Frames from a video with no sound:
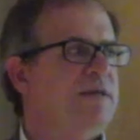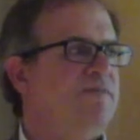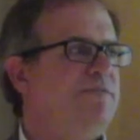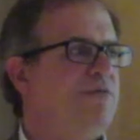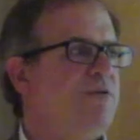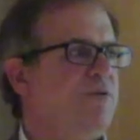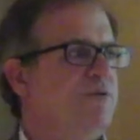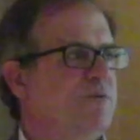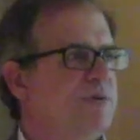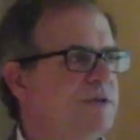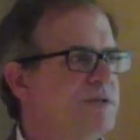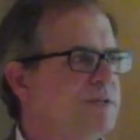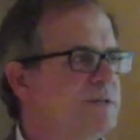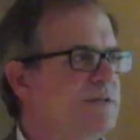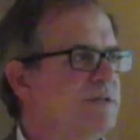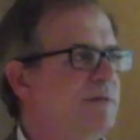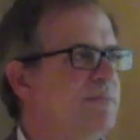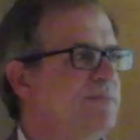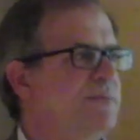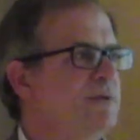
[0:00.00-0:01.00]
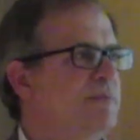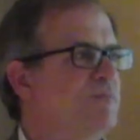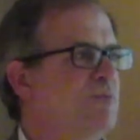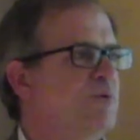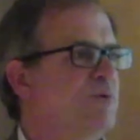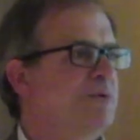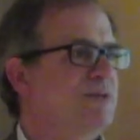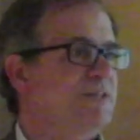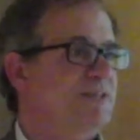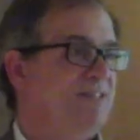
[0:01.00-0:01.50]
if there is something
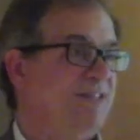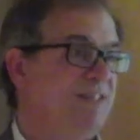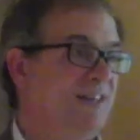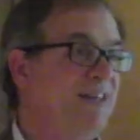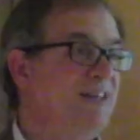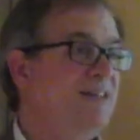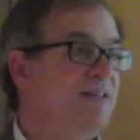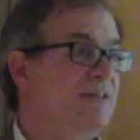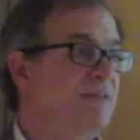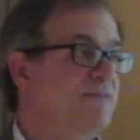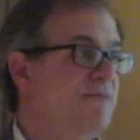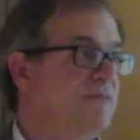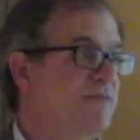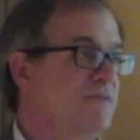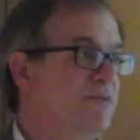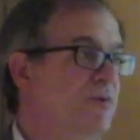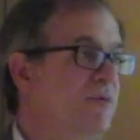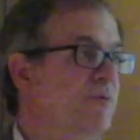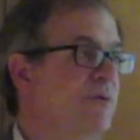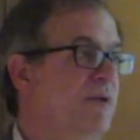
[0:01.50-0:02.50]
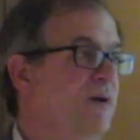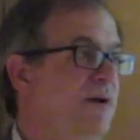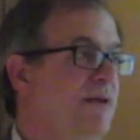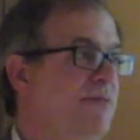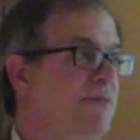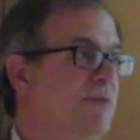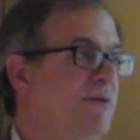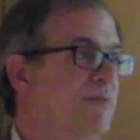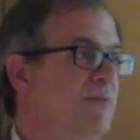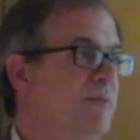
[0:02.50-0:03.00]
more distinctive going
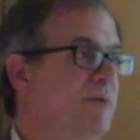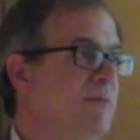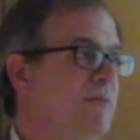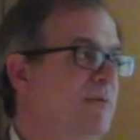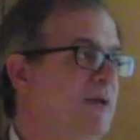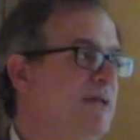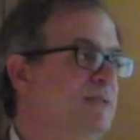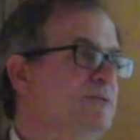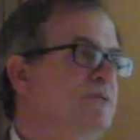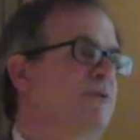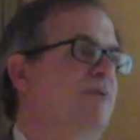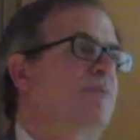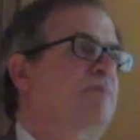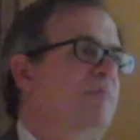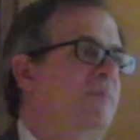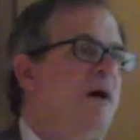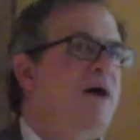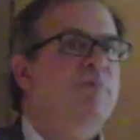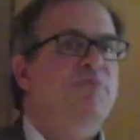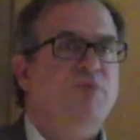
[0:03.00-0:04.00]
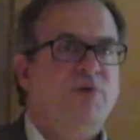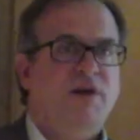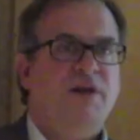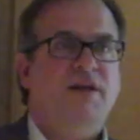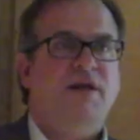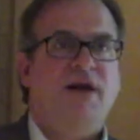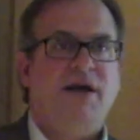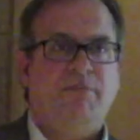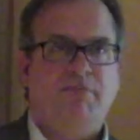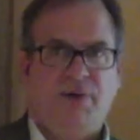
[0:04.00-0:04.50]
on there, but that's our operating
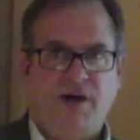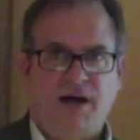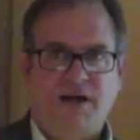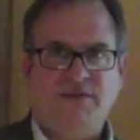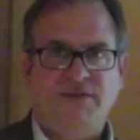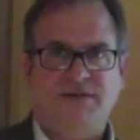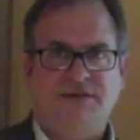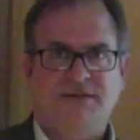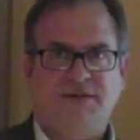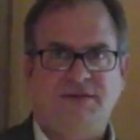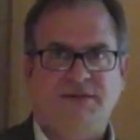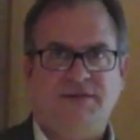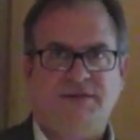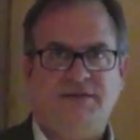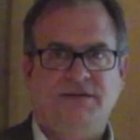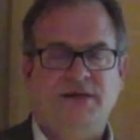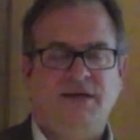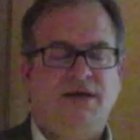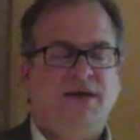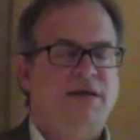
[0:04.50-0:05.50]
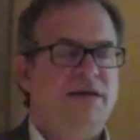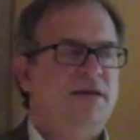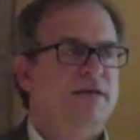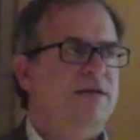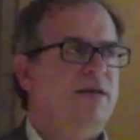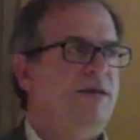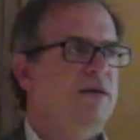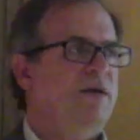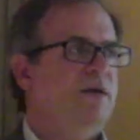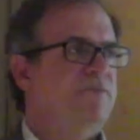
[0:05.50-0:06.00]
hypothesis
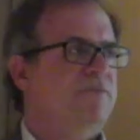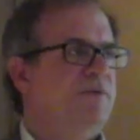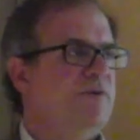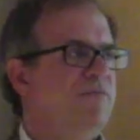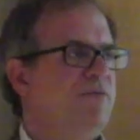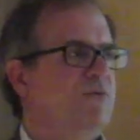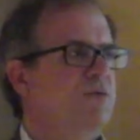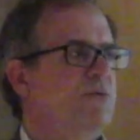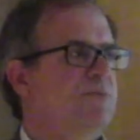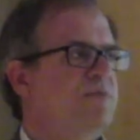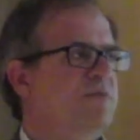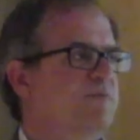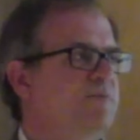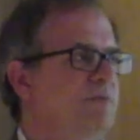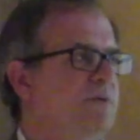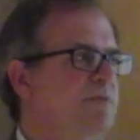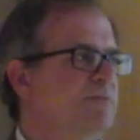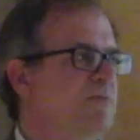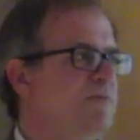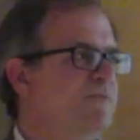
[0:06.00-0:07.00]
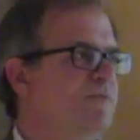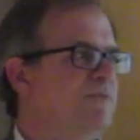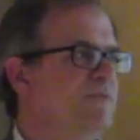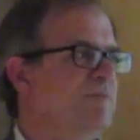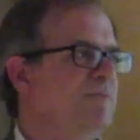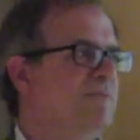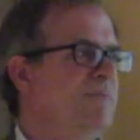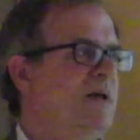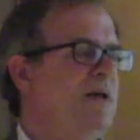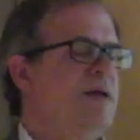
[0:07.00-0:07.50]
that you have different groups of people
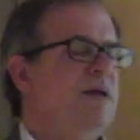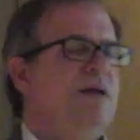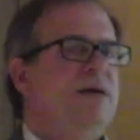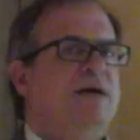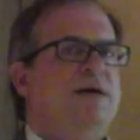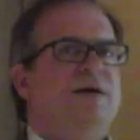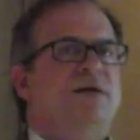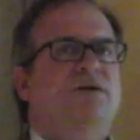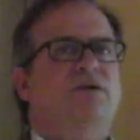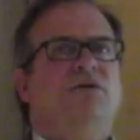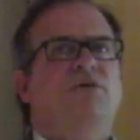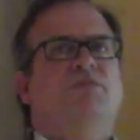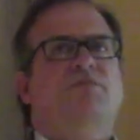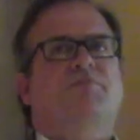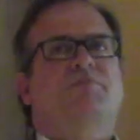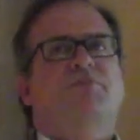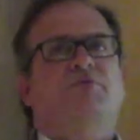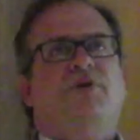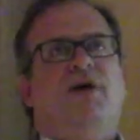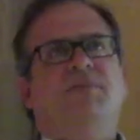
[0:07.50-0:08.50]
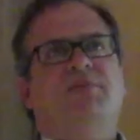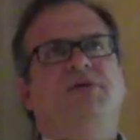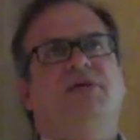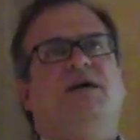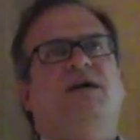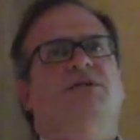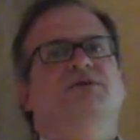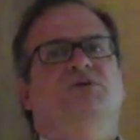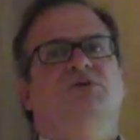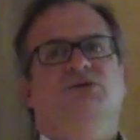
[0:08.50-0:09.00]
from, you know, probably
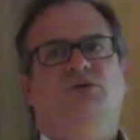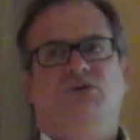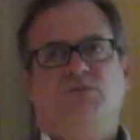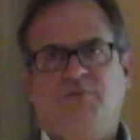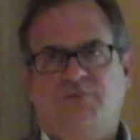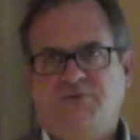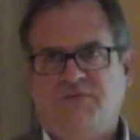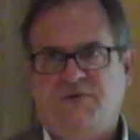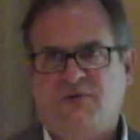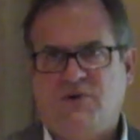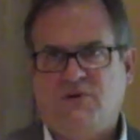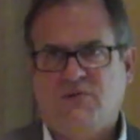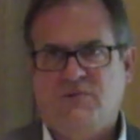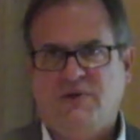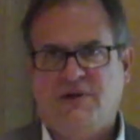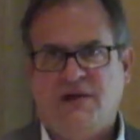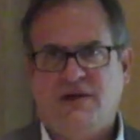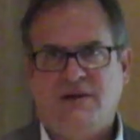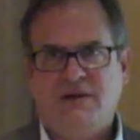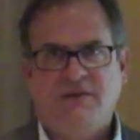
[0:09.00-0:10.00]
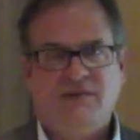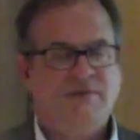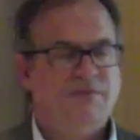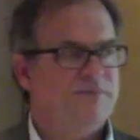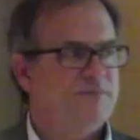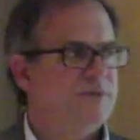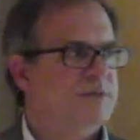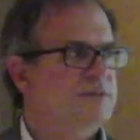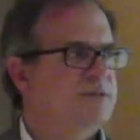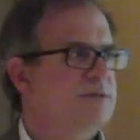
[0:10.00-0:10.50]
not super far away,
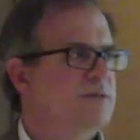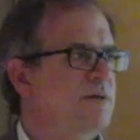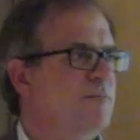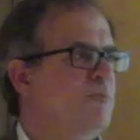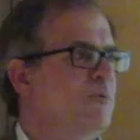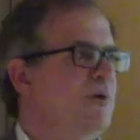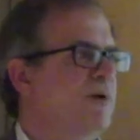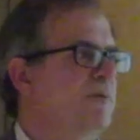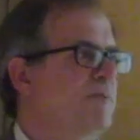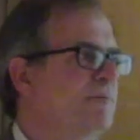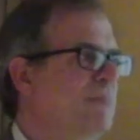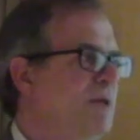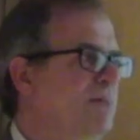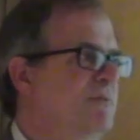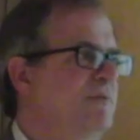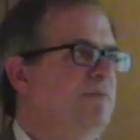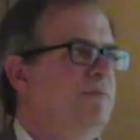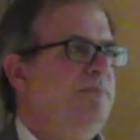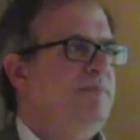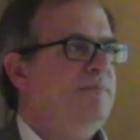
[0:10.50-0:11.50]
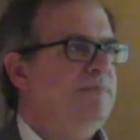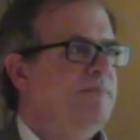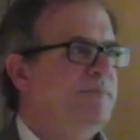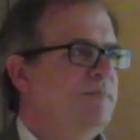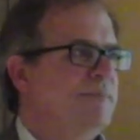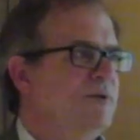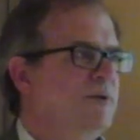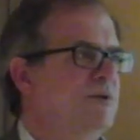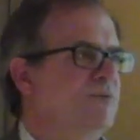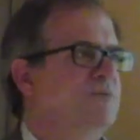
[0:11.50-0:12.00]
but somewhere maybe,
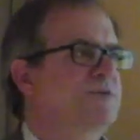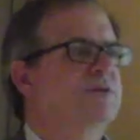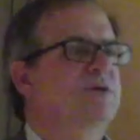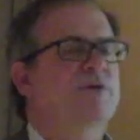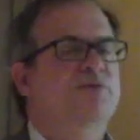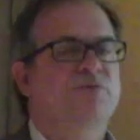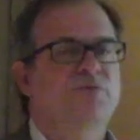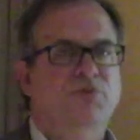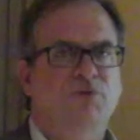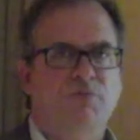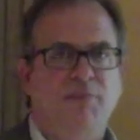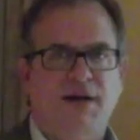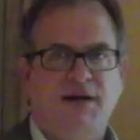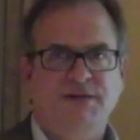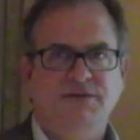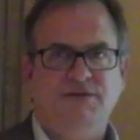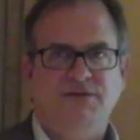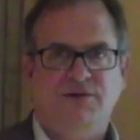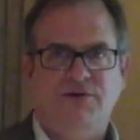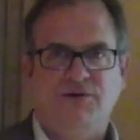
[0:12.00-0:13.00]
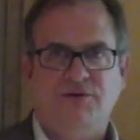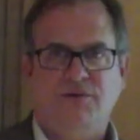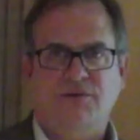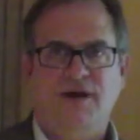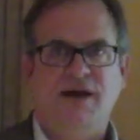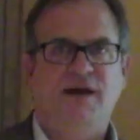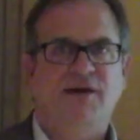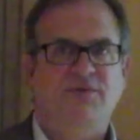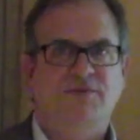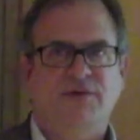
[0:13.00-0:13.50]
you know, in southern New Mexico
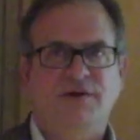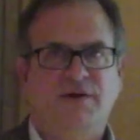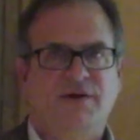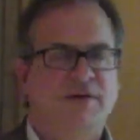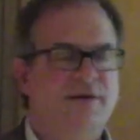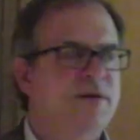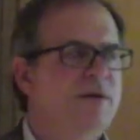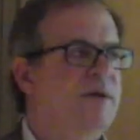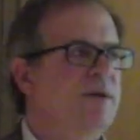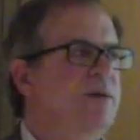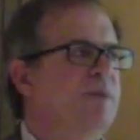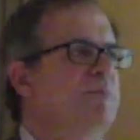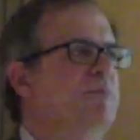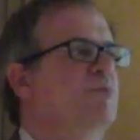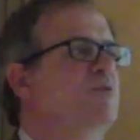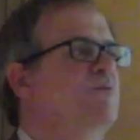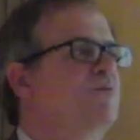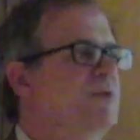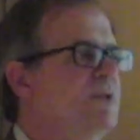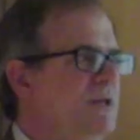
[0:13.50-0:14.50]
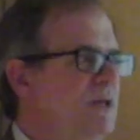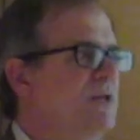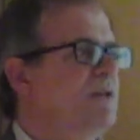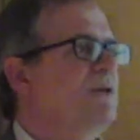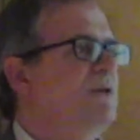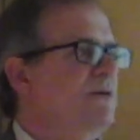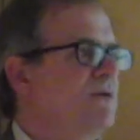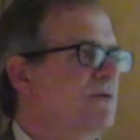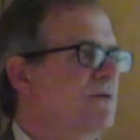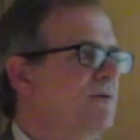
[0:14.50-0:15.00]
area moving in
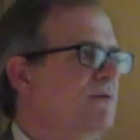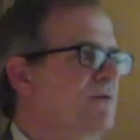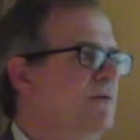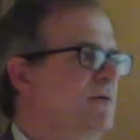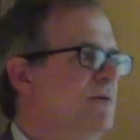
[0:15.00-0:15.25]
here.